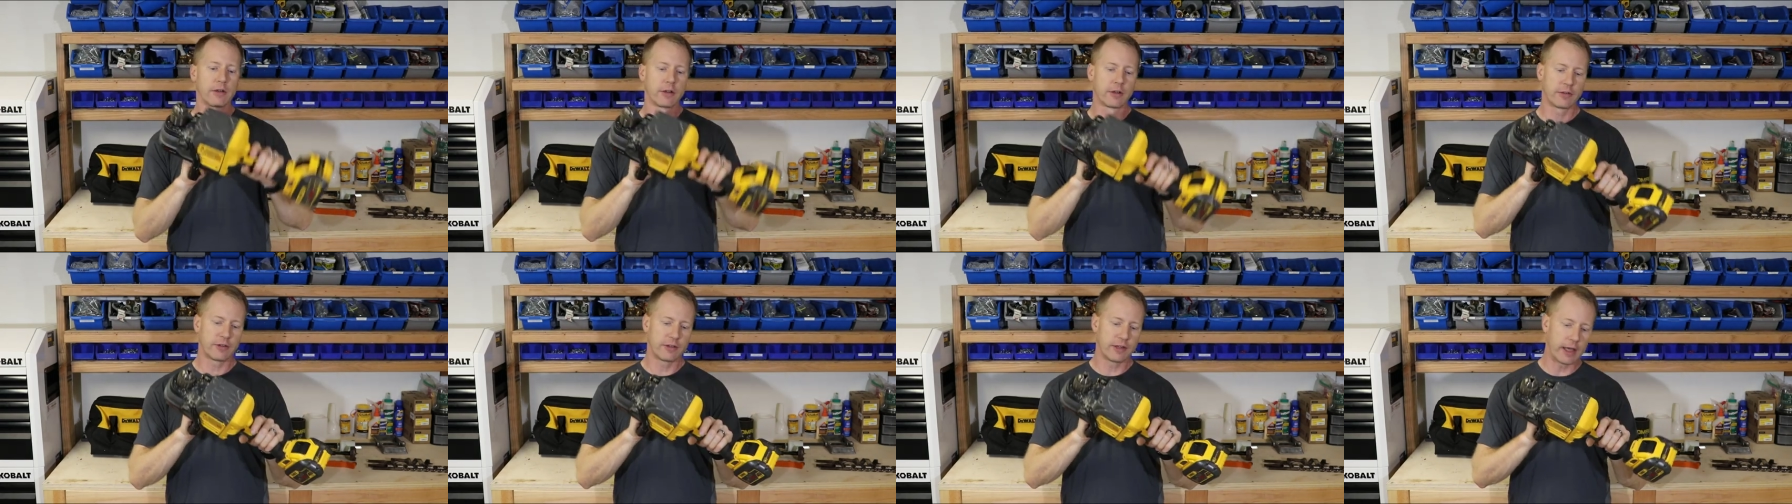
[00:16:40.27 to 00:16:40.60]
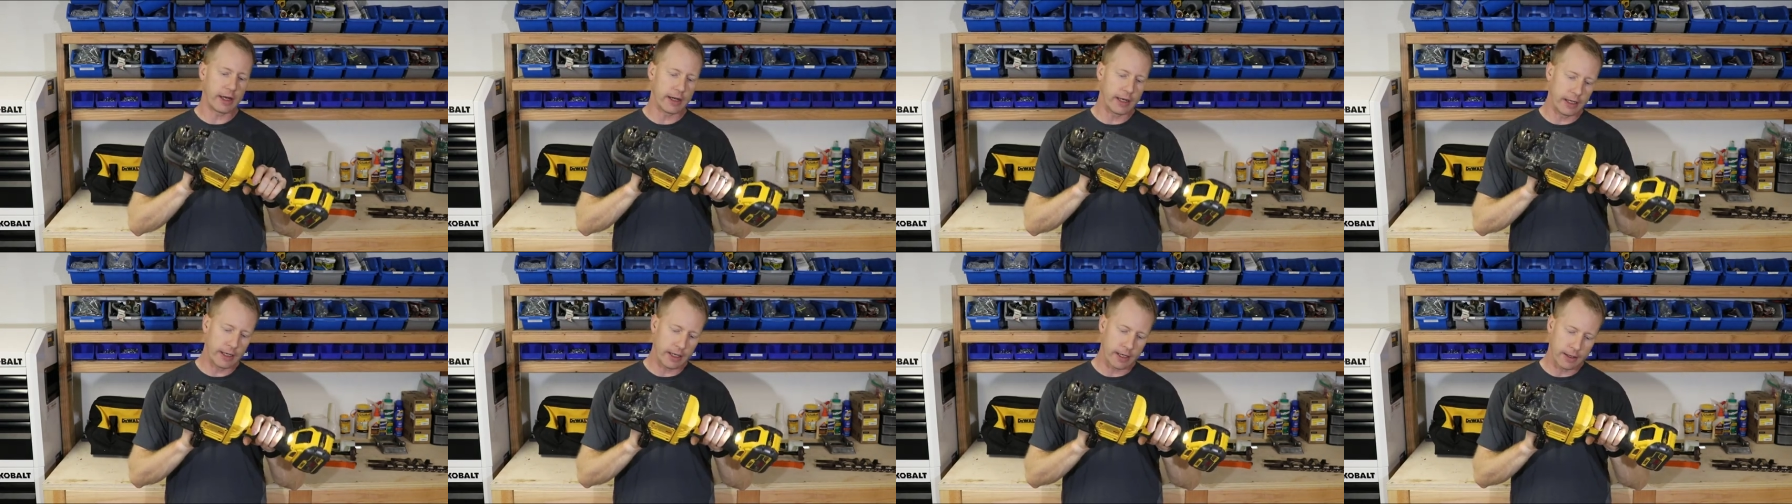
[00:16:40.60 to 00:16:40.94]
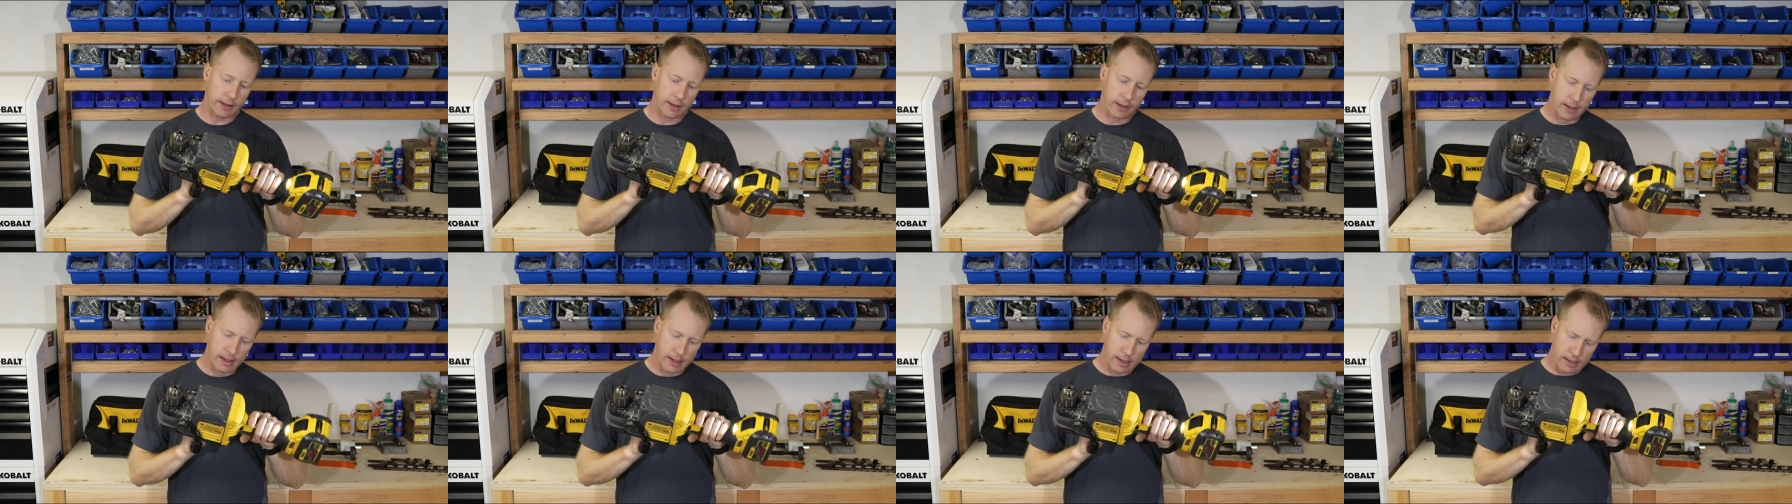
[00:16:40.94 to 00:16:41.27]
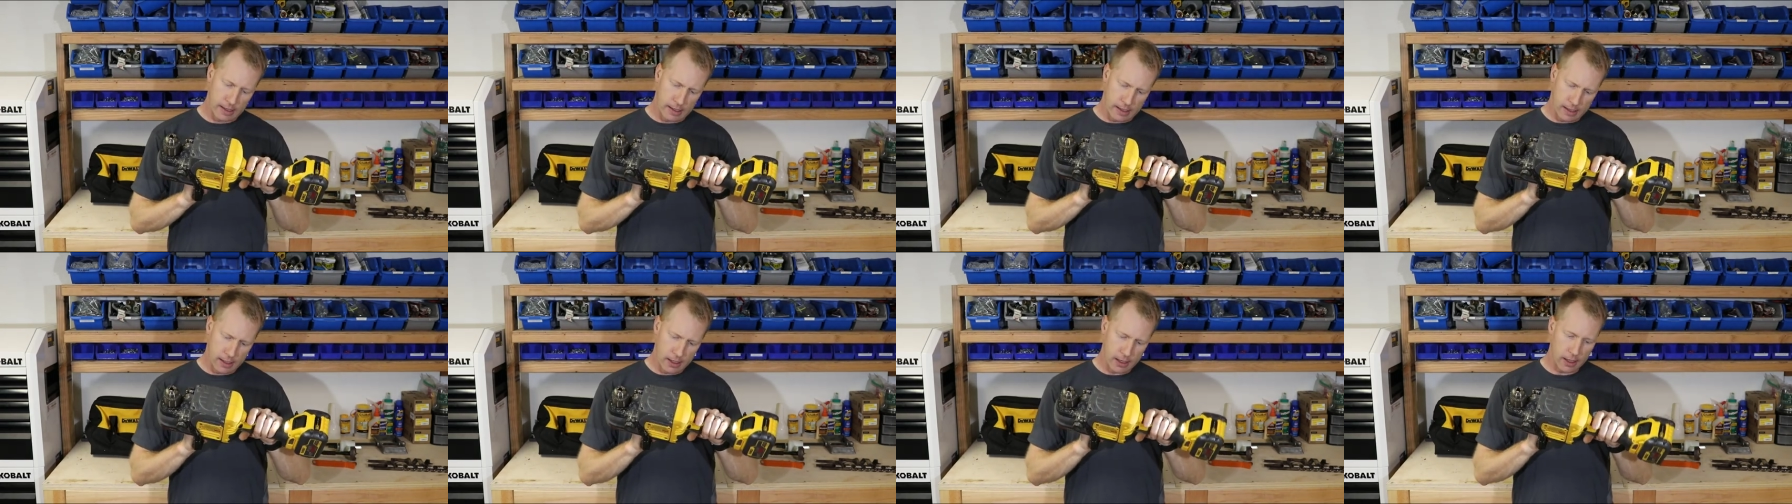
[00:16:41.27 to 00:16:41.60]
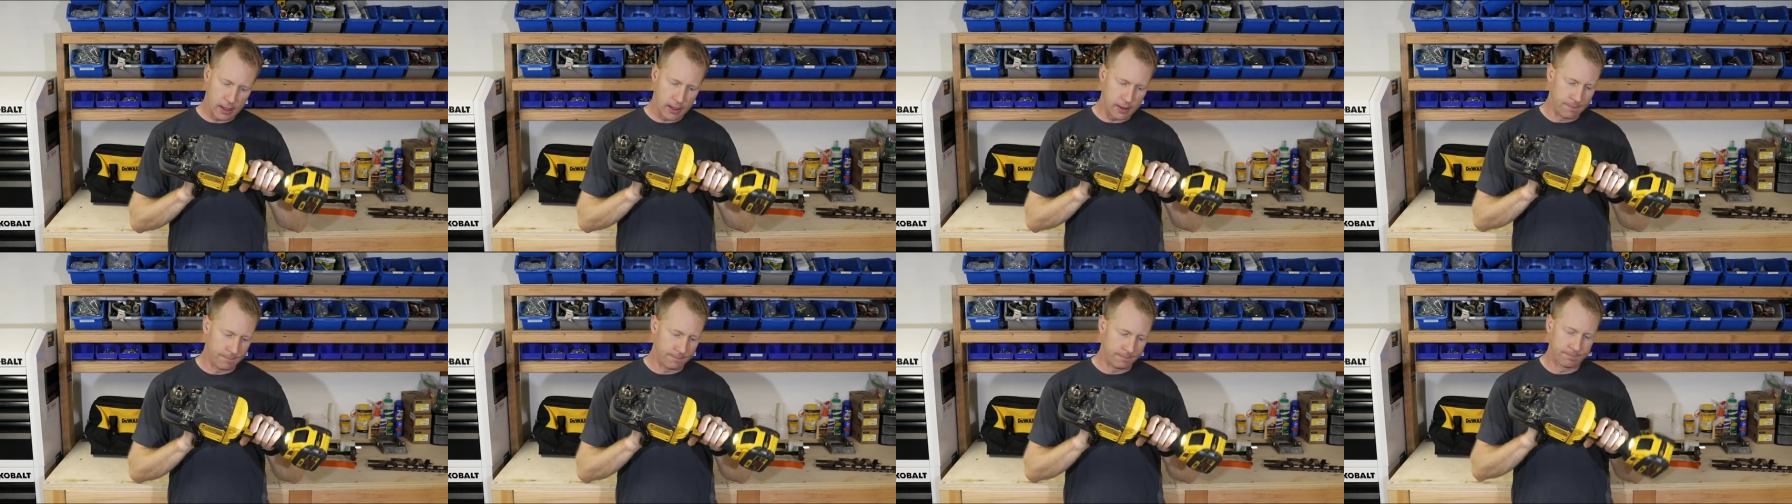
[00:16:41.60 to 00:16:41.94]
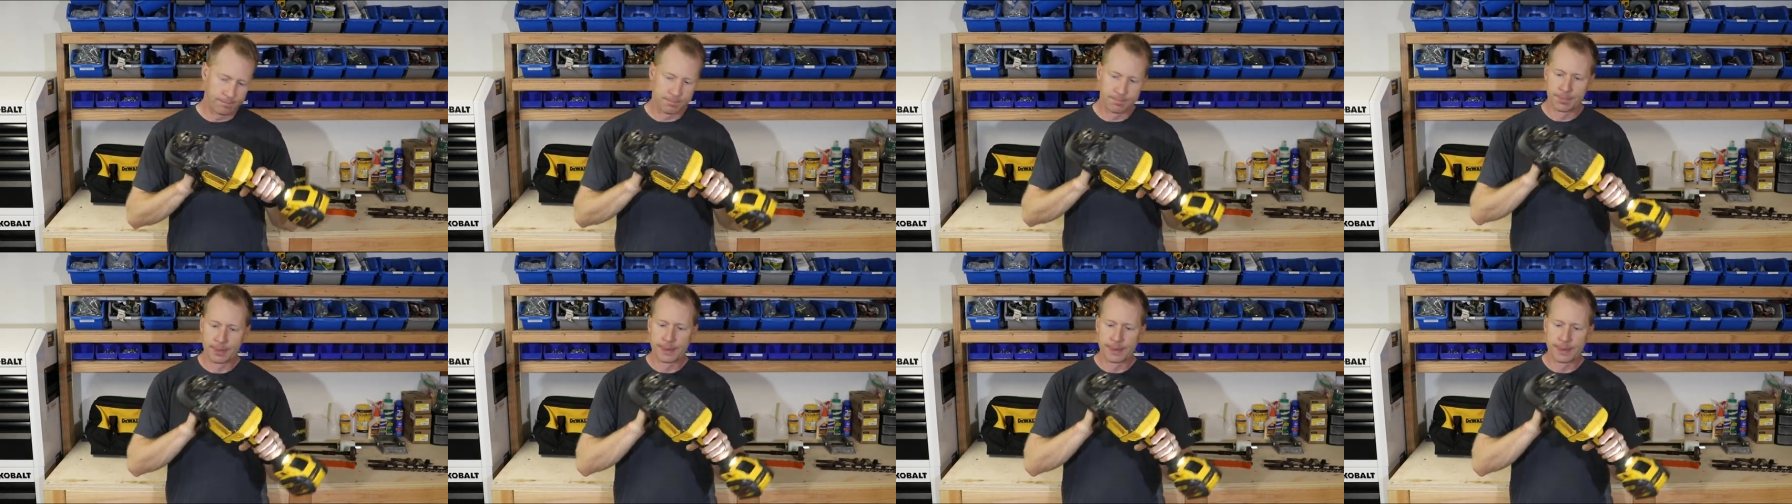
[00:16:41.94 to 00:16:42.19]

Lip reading: set in it.